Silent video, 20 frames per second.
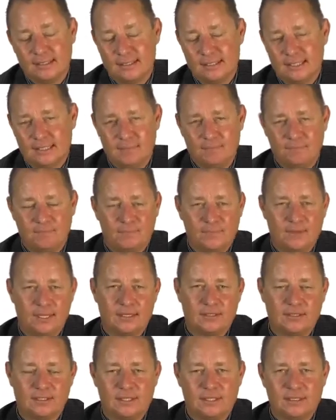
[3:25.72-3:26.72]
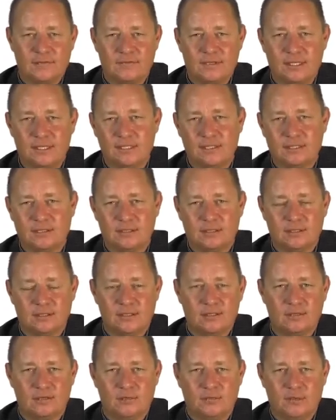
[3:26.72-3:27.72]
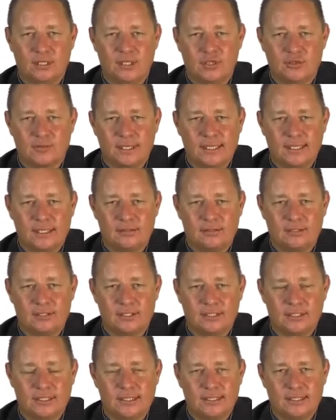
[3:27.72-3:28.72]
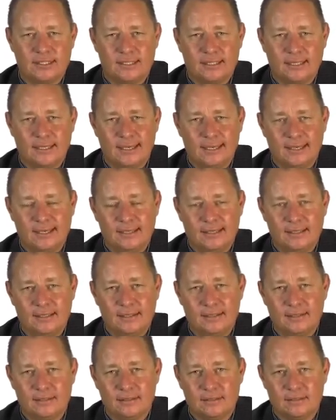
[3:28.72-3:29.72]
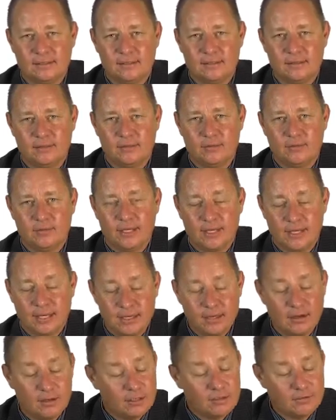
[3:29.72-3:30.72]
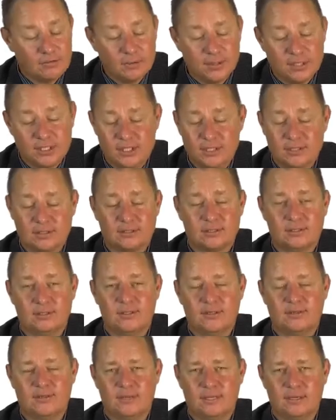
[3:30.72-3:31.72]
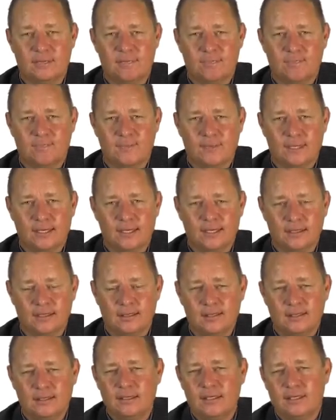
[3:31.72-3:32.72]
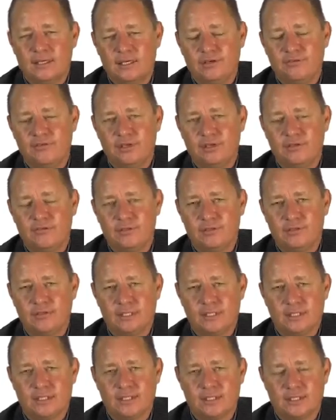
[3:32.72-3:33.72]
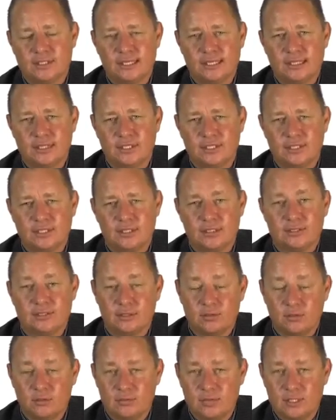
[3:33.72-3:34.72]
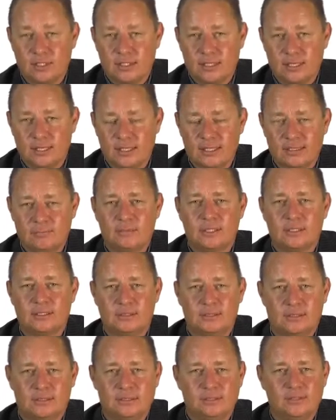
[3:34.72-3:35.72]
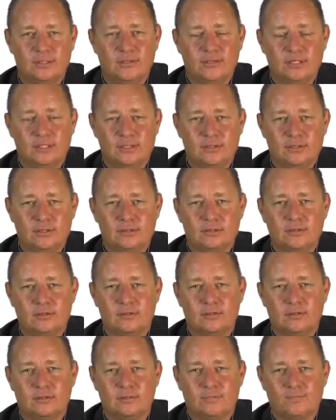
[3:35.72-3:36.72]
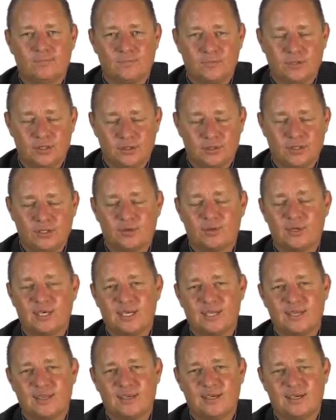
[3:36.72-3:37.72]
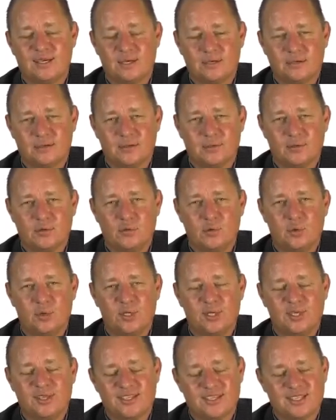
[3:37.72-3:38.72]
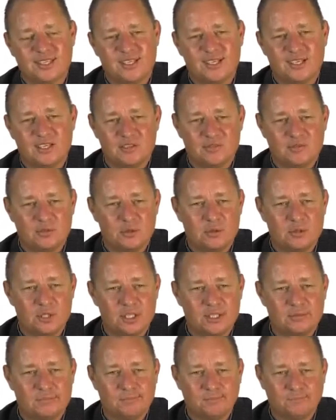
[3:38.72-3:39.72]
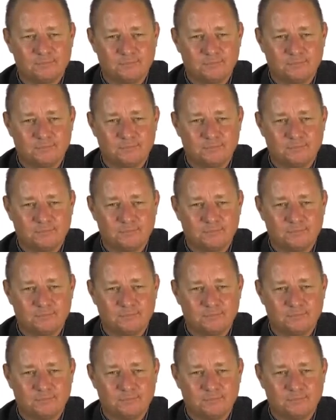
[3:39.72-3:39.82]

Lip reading: Those kind of things we try and consider, and we get a lot of questions on them. And if you look through the legislation, it's not always clear, but you need to do the right thing and walk on the side of caution.